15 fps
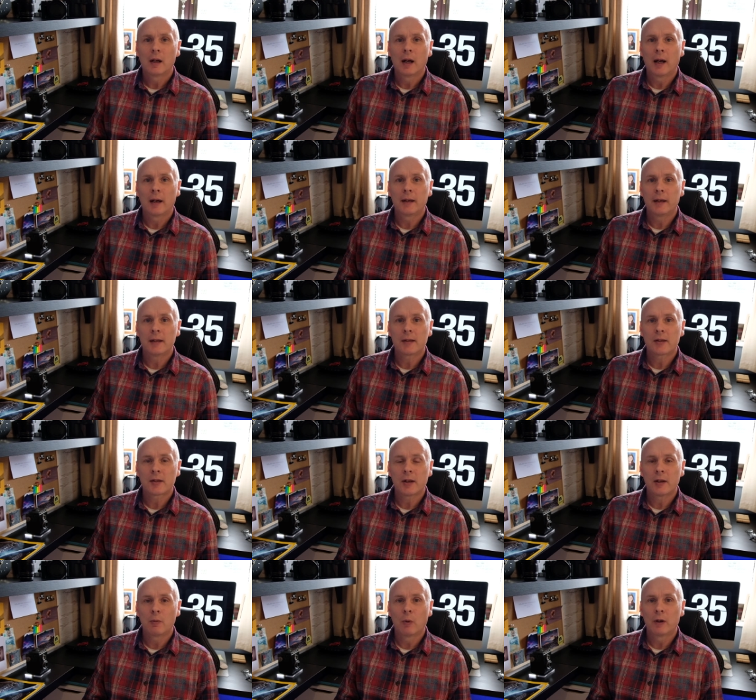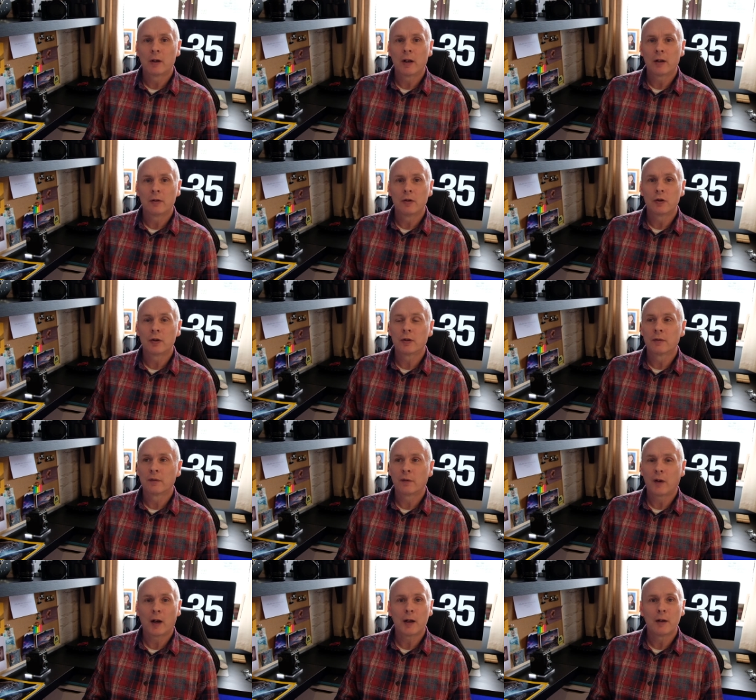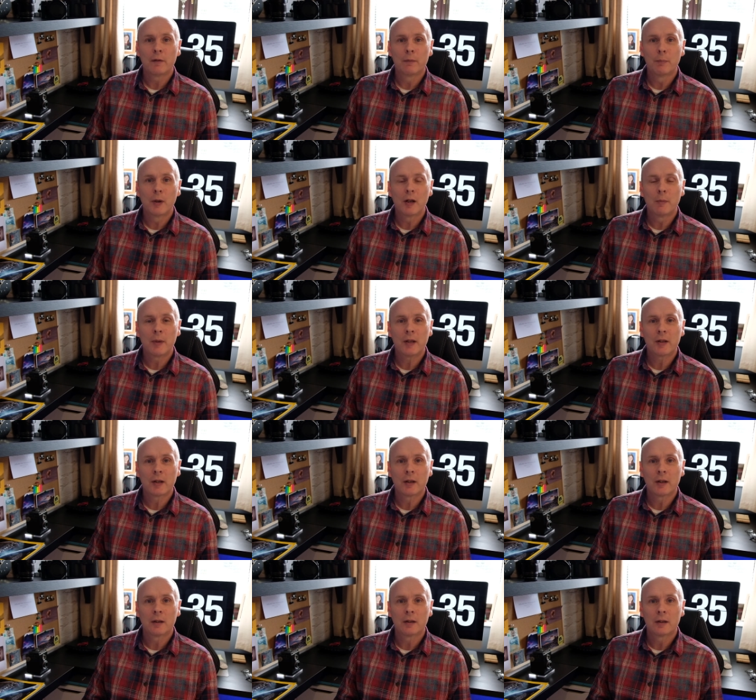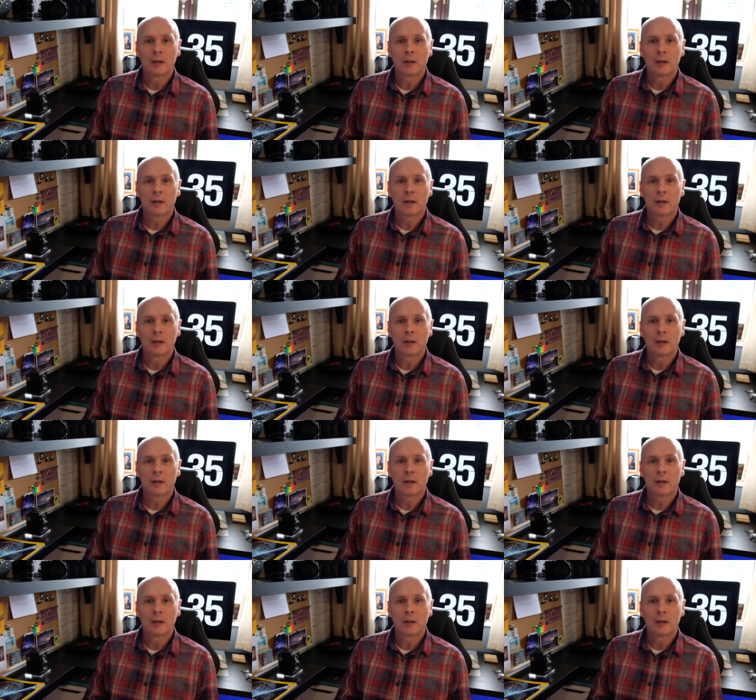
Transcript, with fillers: and it's a 105 millimeter